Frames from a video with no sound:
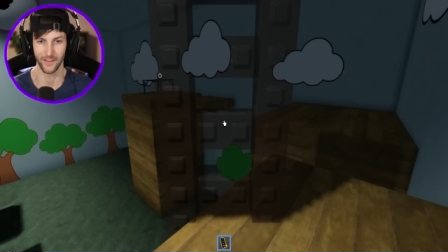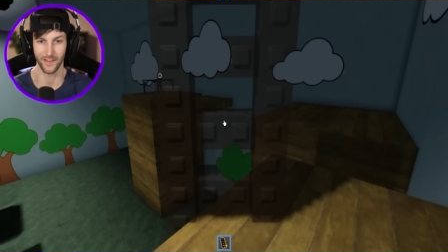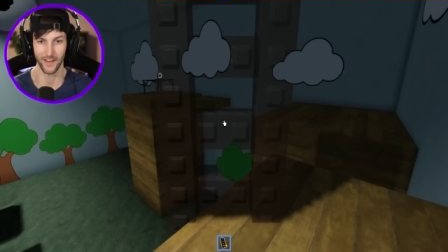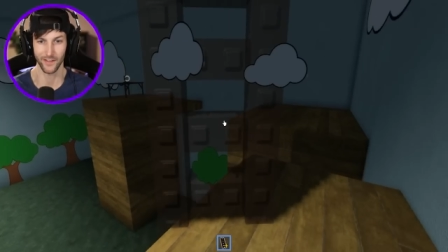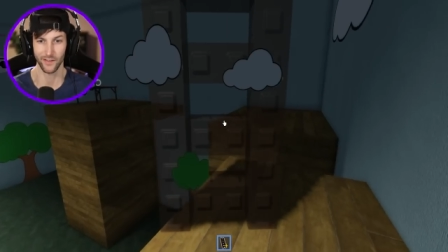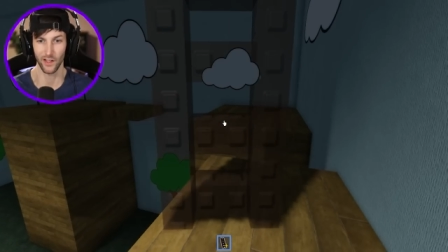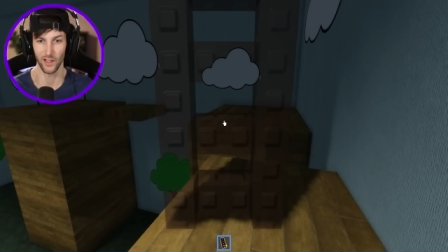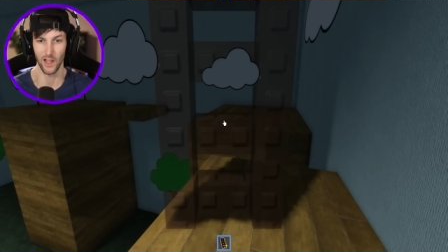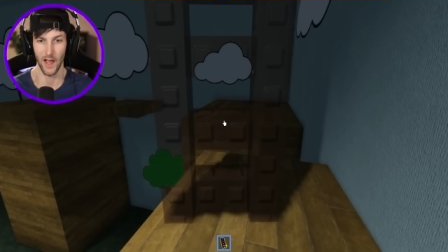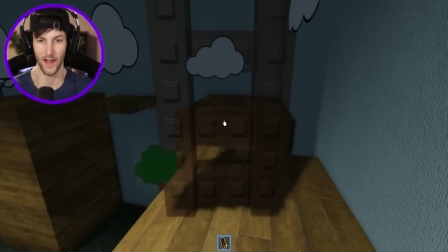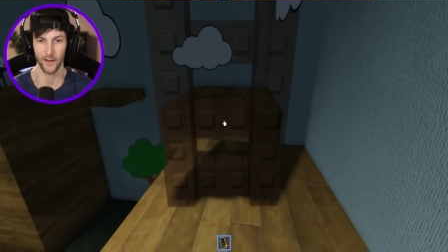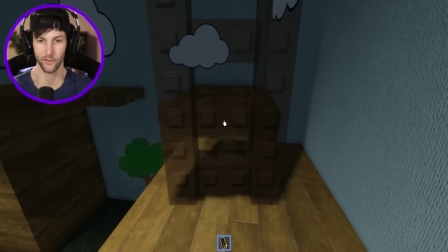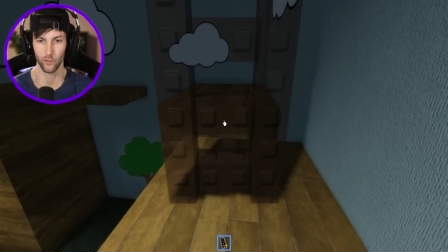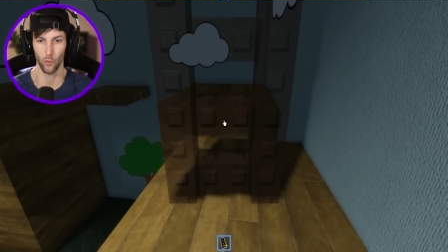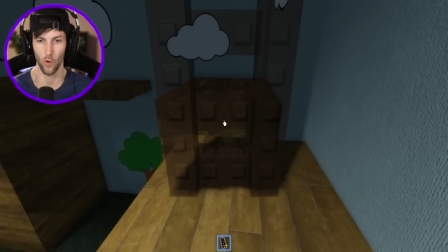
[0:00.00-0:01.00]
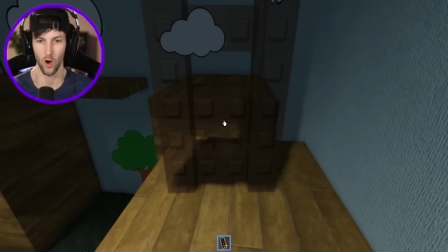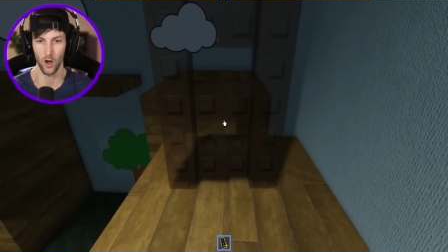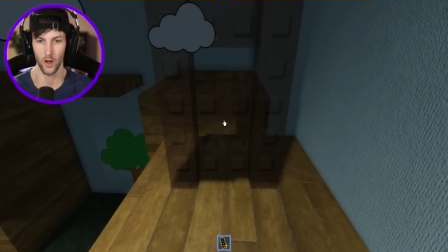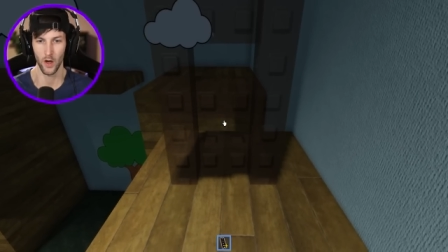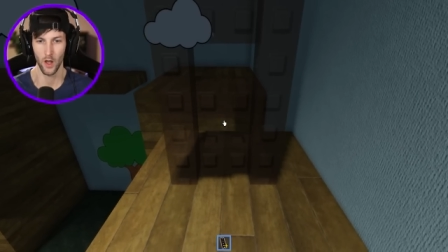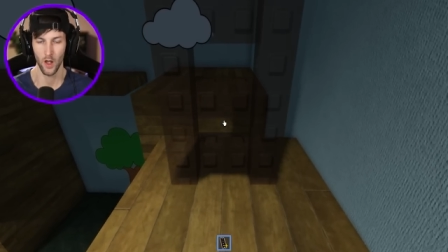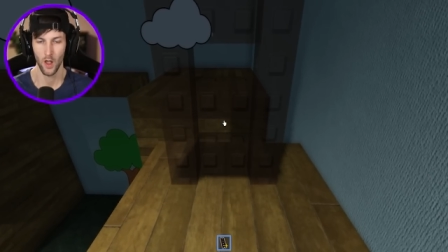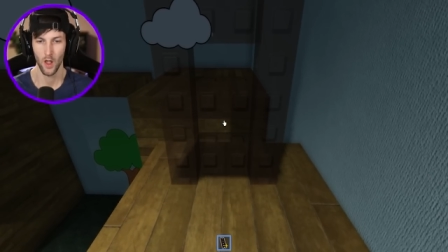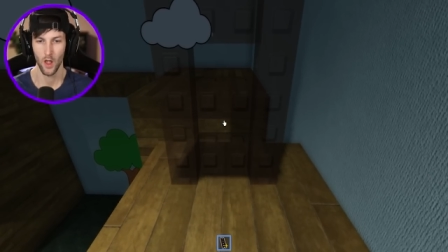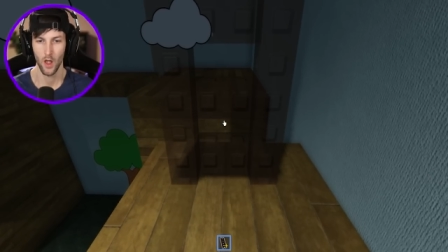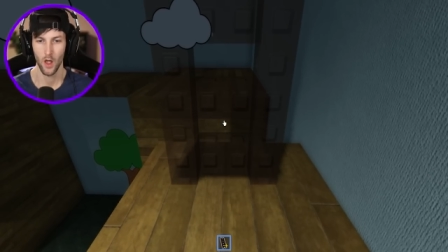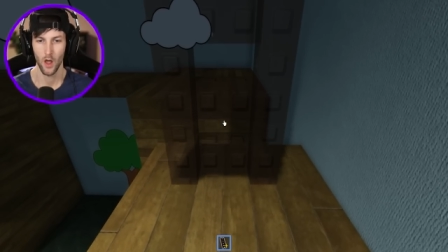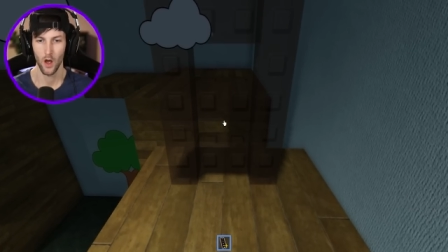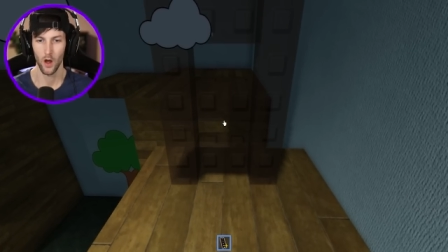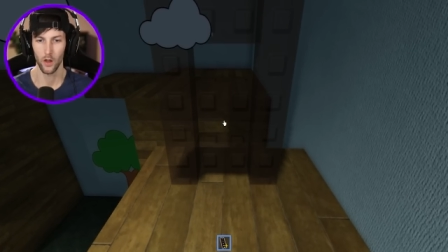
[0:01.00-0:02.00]
Is this the last one?
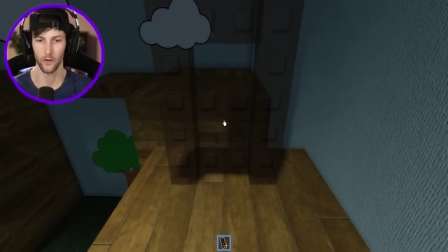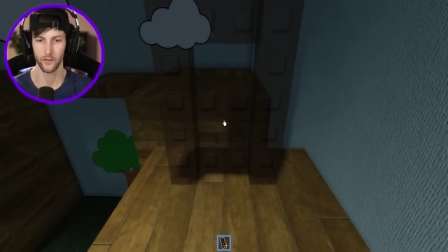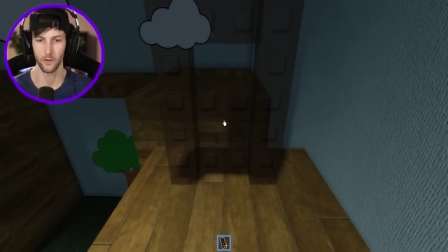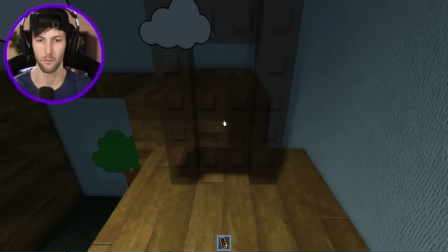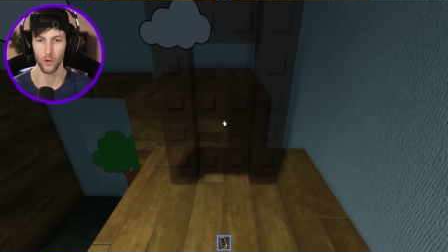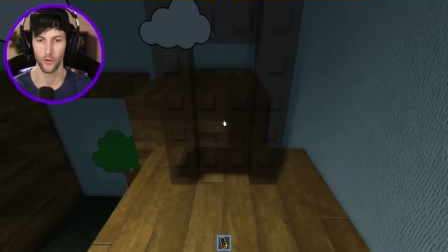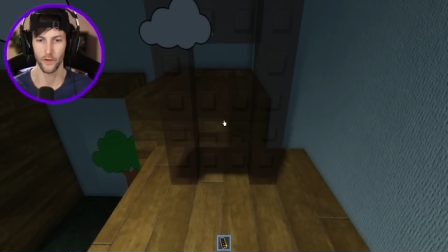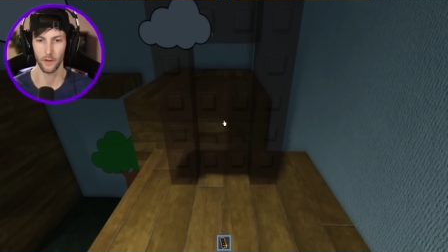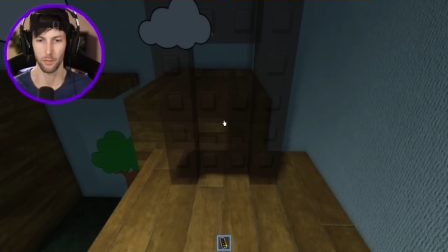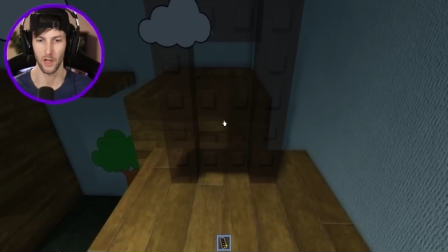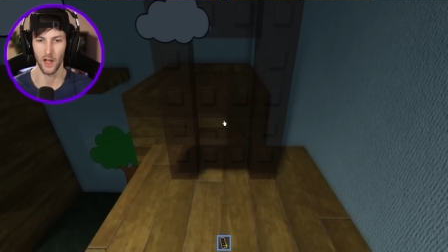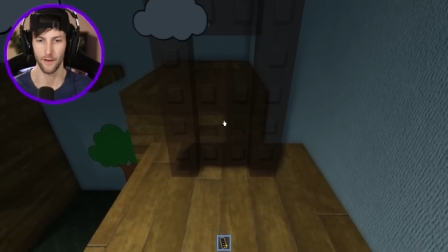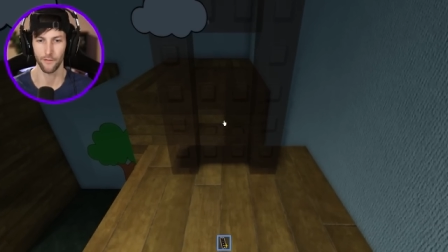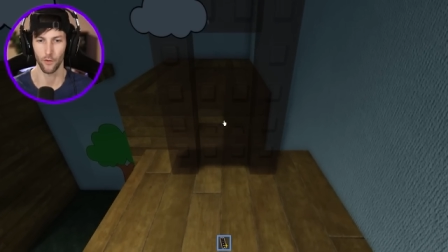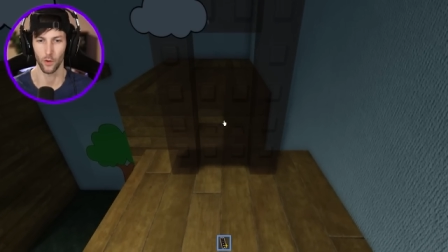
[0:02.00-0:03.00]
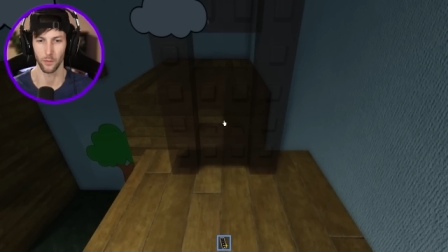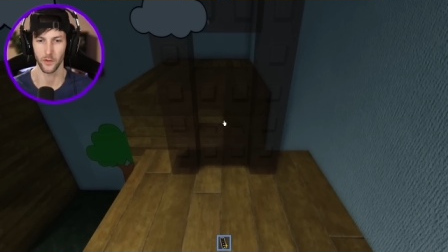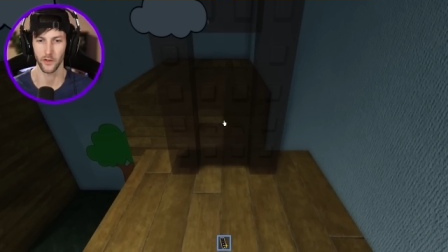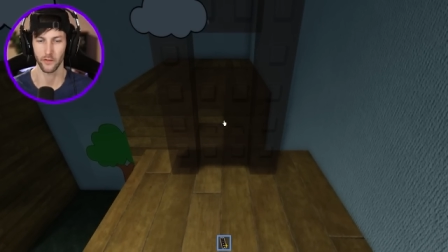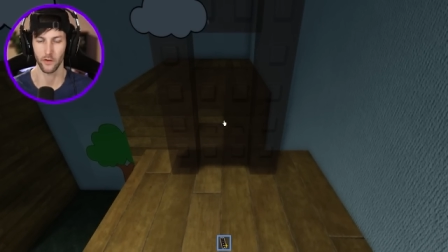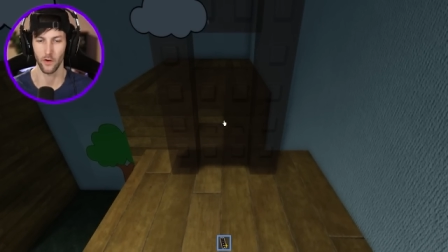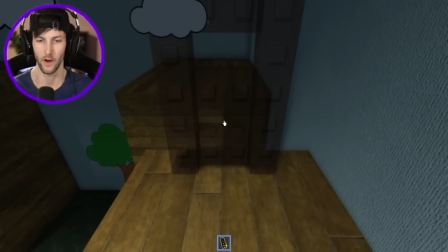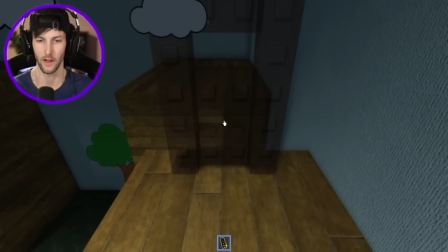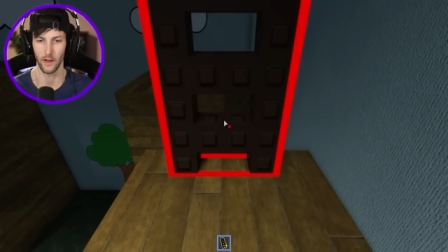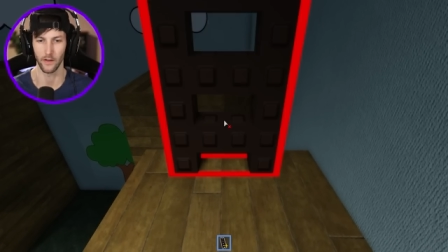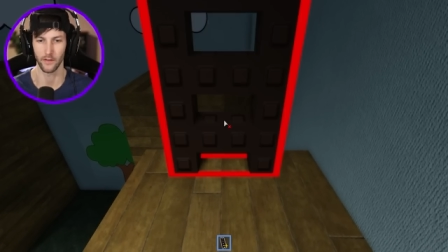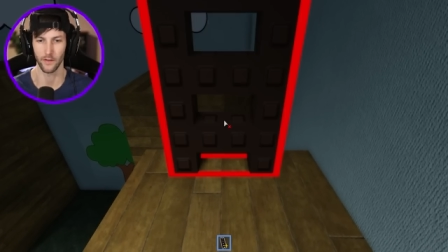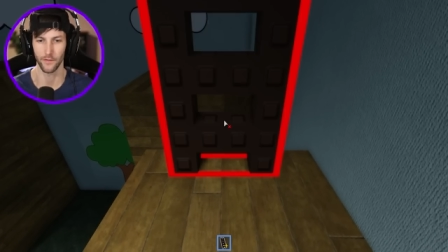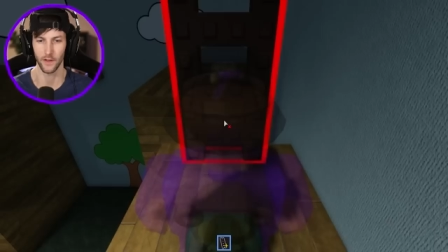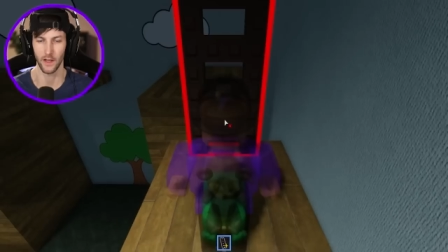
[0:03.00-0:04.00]
Oh, there's a moving platform. Just great.
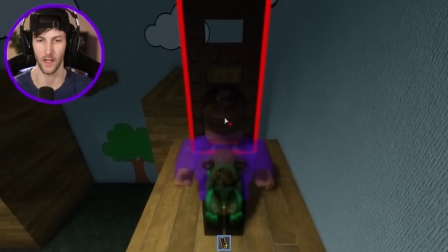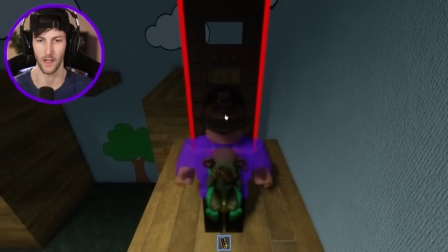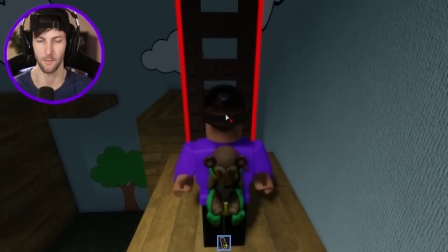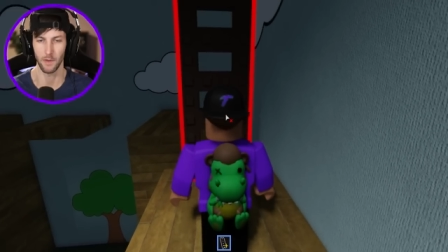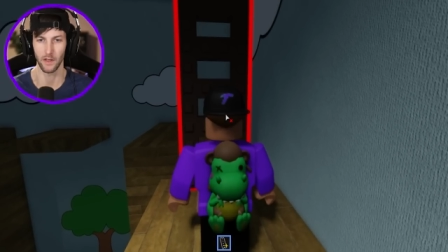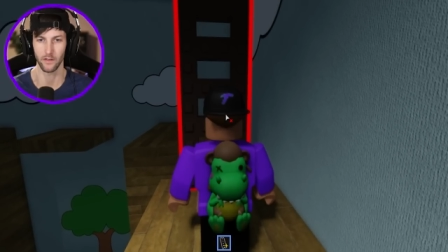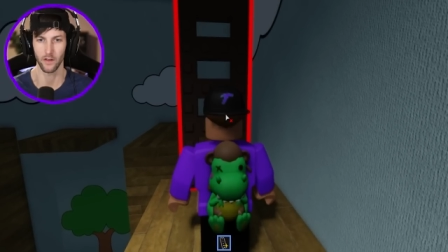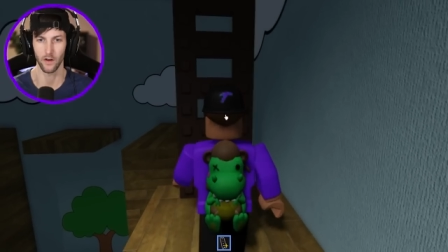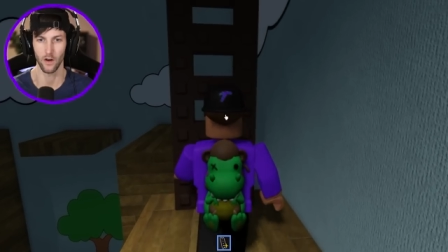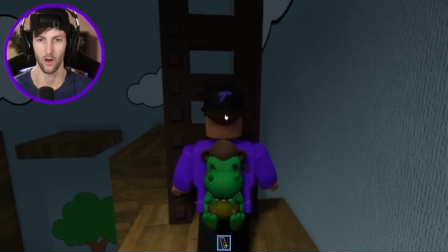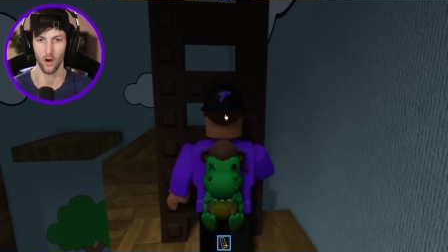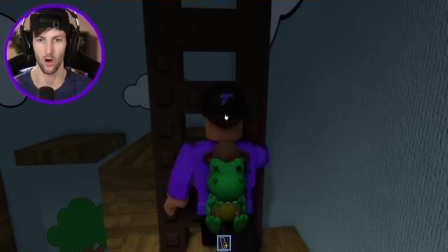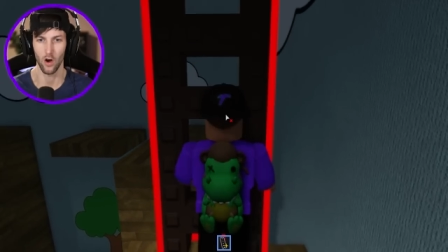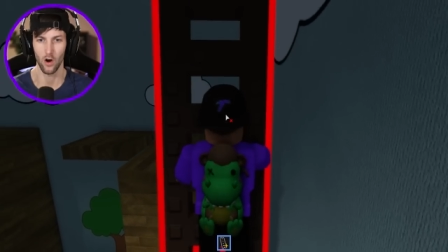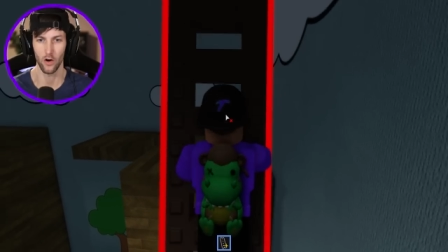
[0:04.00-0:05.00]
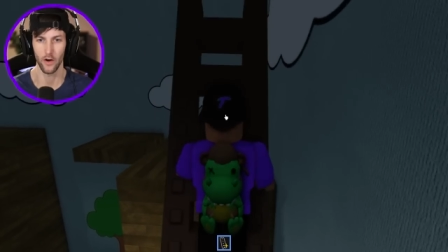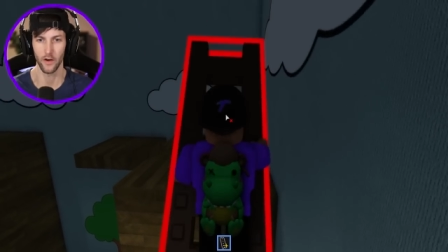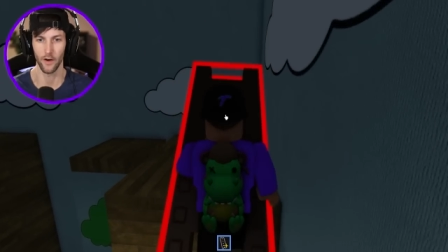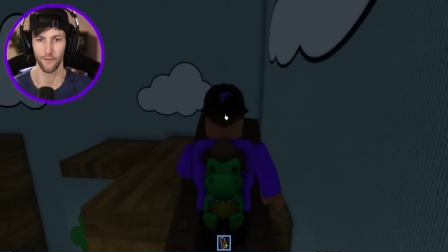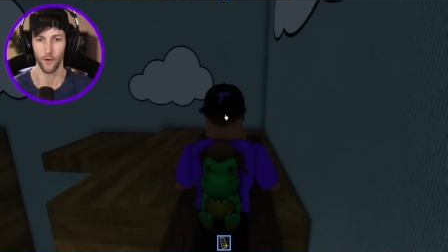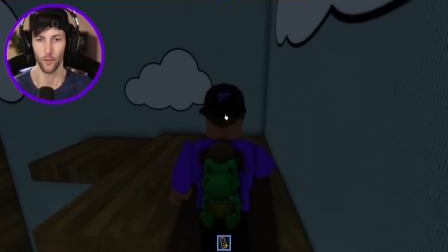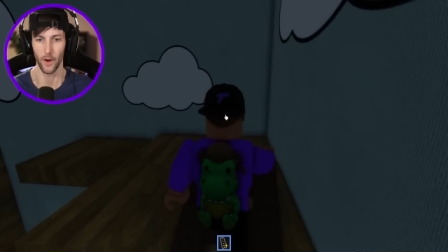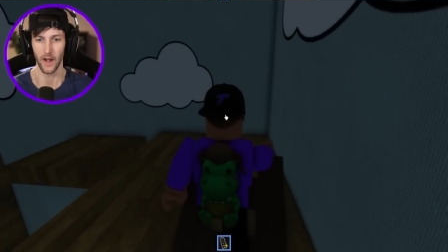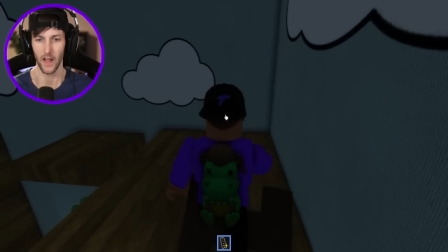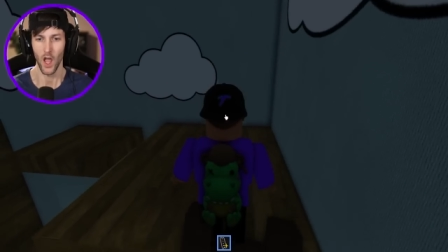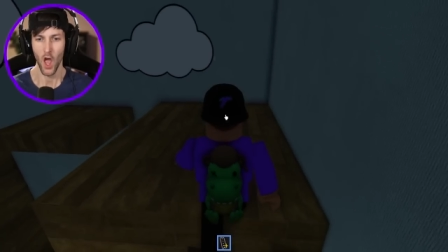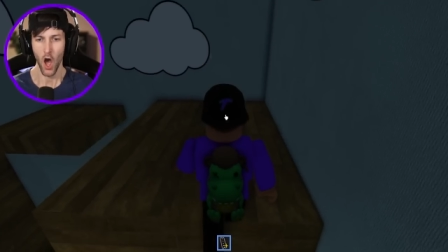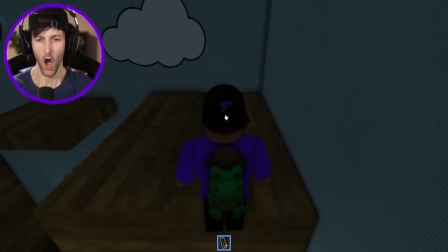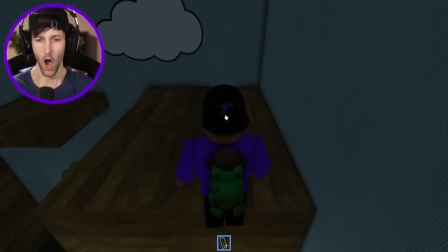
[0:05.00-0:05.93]
As if the game isn't hard enough already.